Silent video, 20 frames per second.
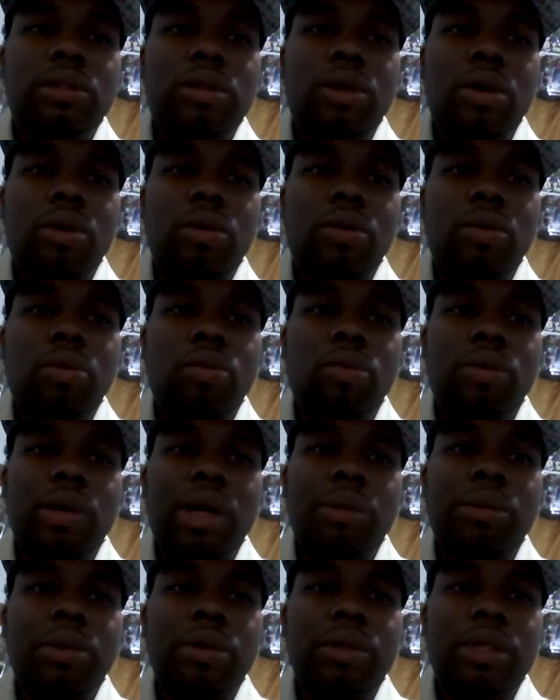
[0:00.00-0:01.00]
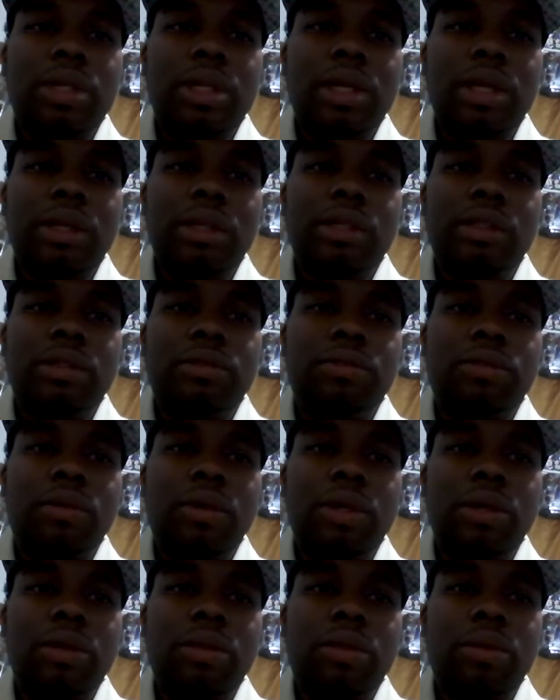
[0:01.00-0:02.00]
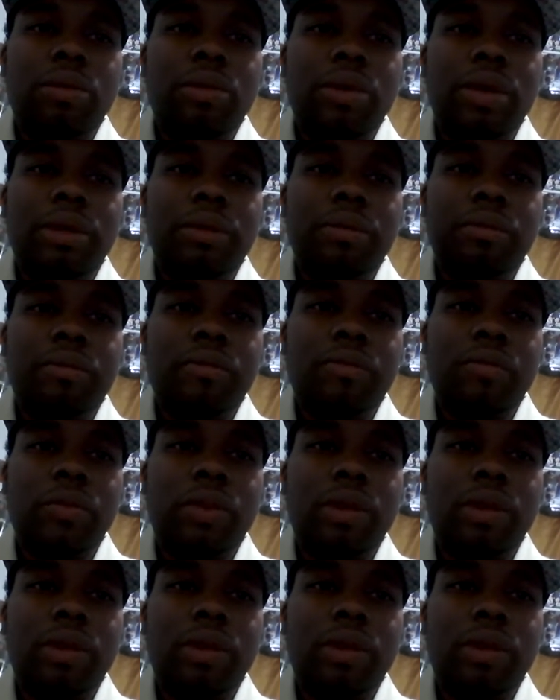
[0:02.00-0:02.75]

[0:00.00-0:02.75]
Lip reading: Colonel Robert Kelly. 43.